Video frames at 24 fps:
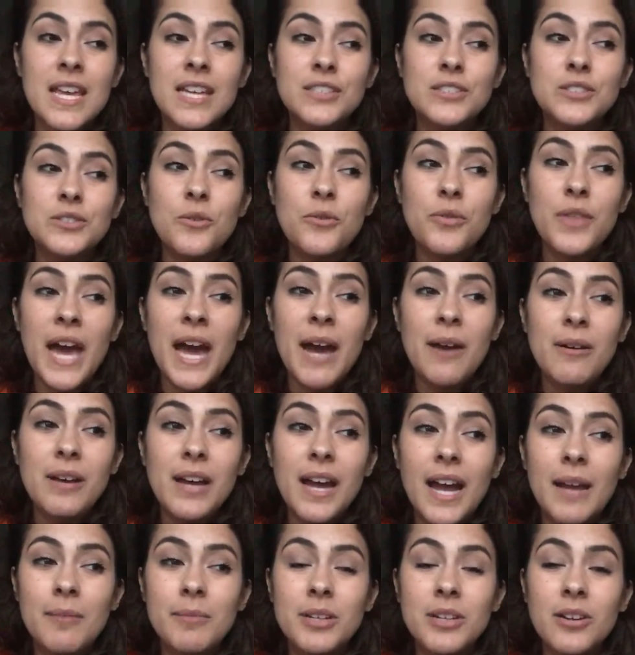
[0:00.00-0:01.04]
So that,
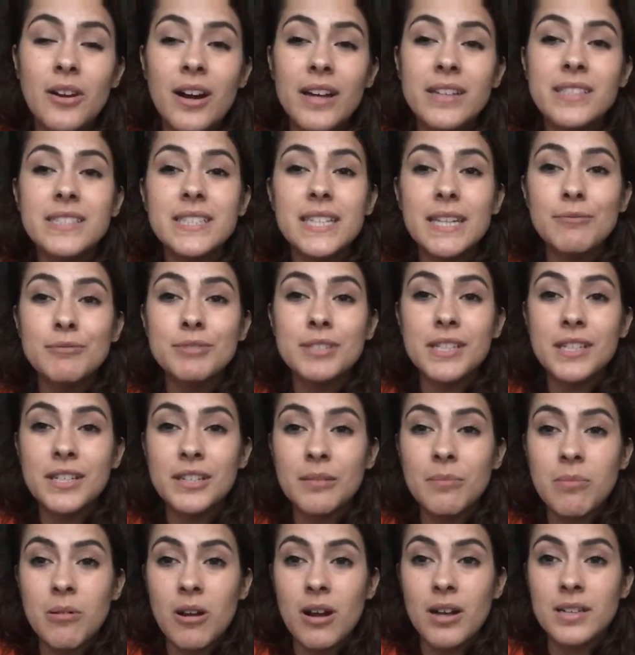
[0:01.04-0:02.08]
honestly, it was a
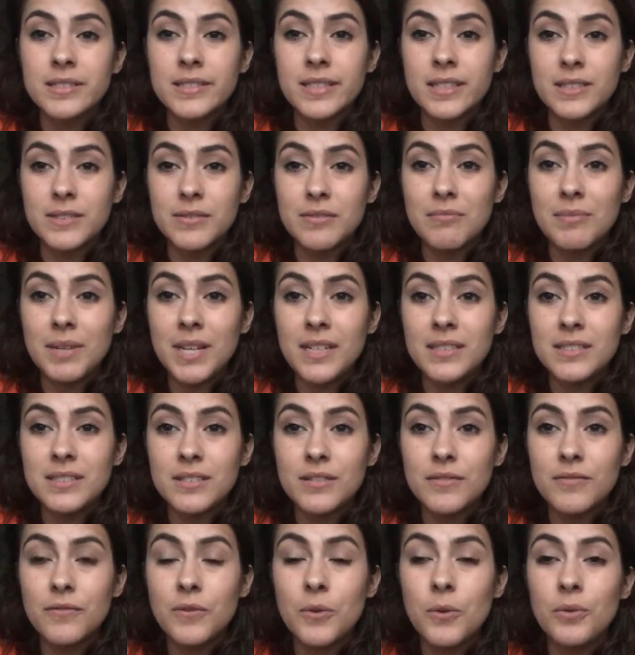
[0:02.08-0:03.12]
year process for me
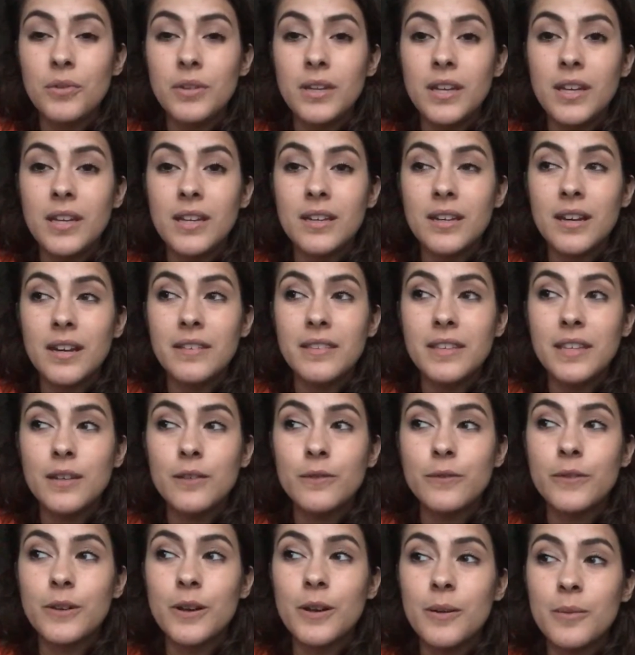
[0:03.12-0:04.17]
to fully, I
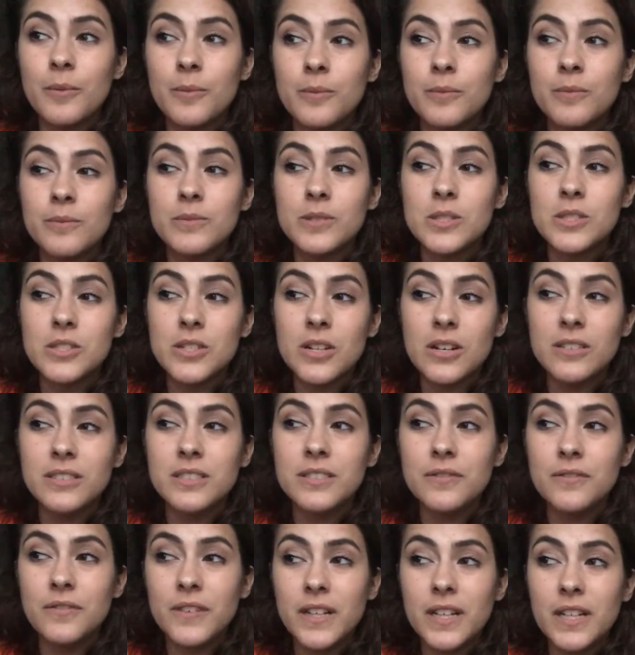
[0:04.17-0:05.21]
think from start
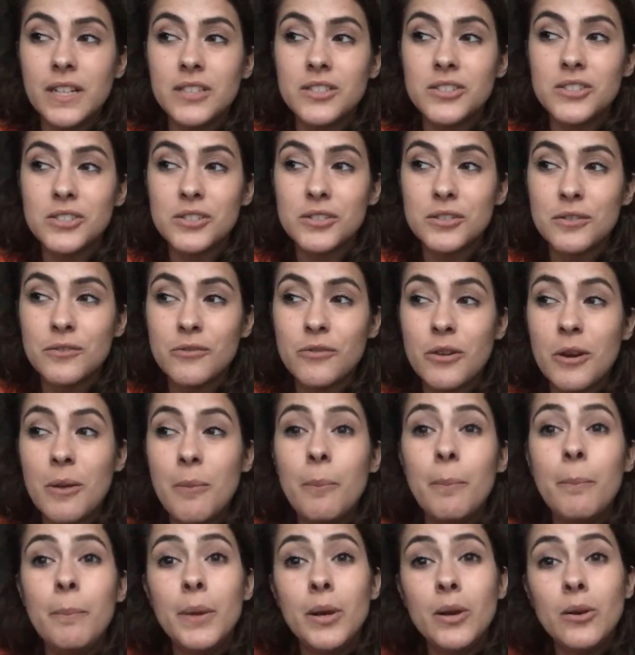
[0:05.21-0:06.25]
to finish,
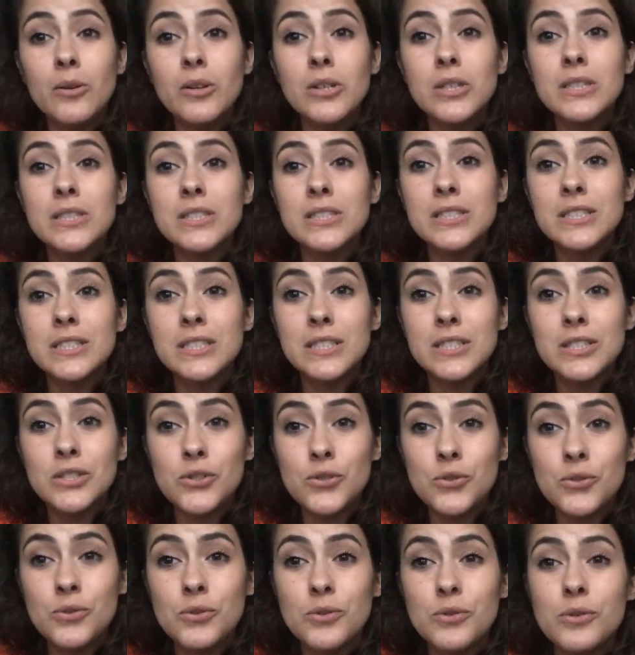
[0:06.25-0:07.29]
from milk
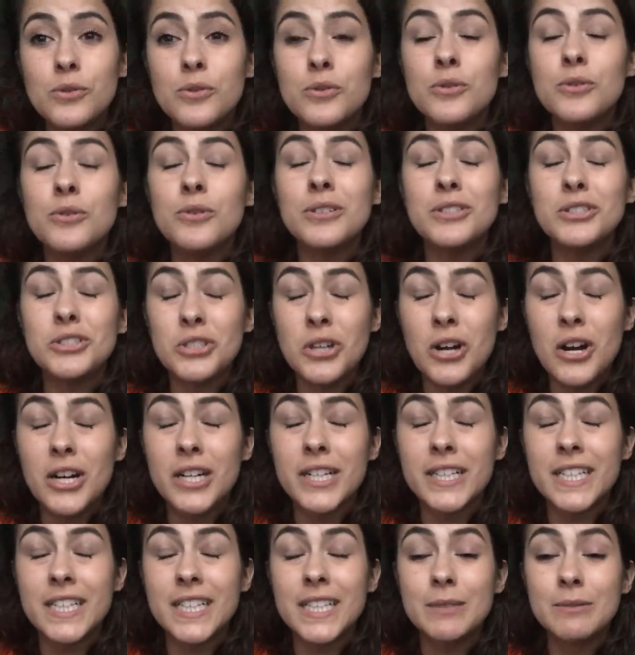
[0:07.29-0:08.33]
to
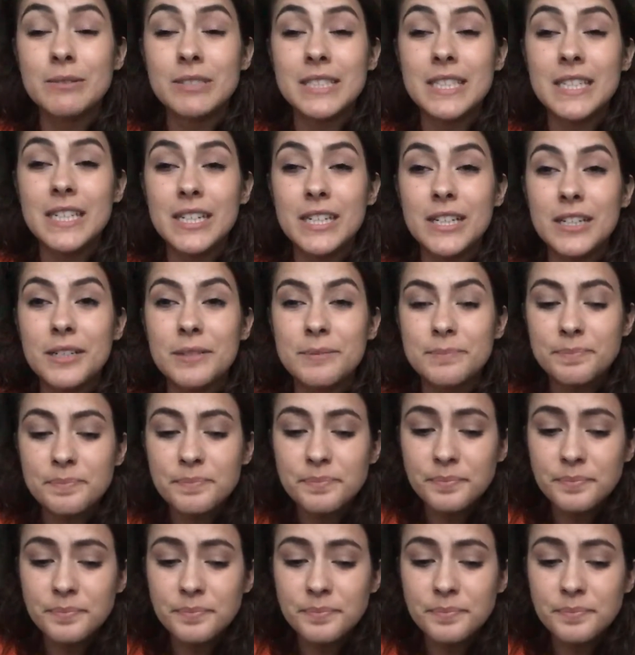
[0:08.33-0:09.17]
chocolate, it was a year.